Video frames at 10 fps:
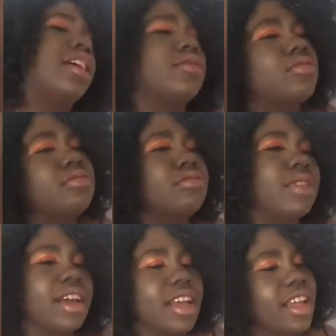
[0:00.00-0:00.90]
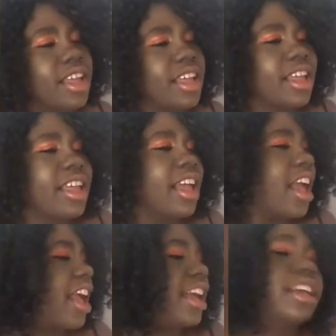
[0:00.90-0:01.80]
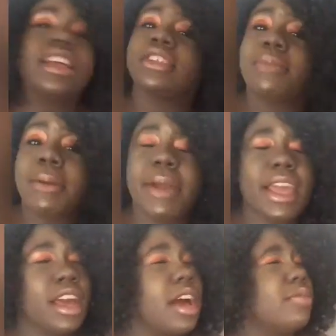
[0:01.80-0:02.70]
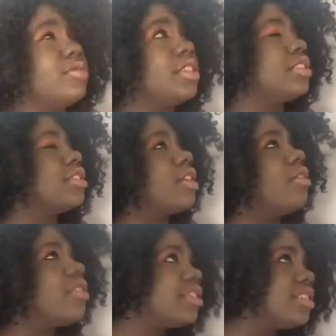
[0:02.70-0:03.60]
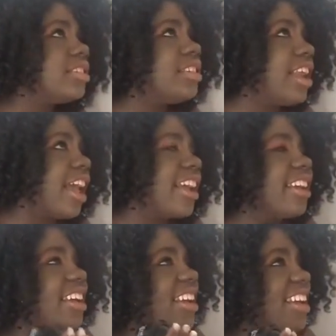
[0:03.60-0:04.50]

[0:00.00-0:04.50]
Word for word: like it too. Hey, is my makeup just gorgeous today?